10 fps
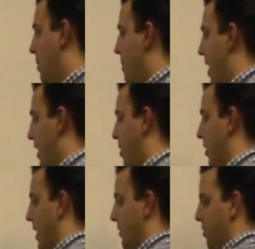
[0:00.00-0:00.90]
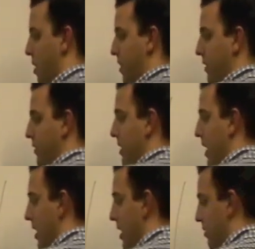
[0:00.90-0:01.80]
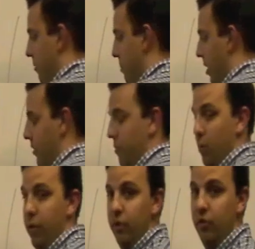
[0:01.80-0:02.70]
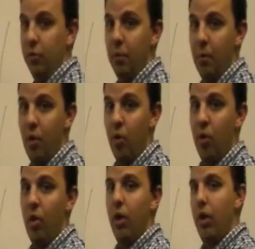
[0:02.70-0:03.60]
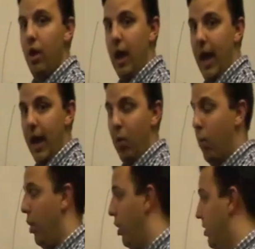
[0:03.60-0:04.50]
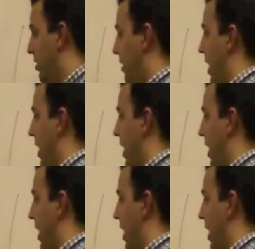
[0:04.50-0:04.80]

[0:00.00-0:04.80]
but I know that I saw this technique from Baltimore in the Super Bowl and it worked.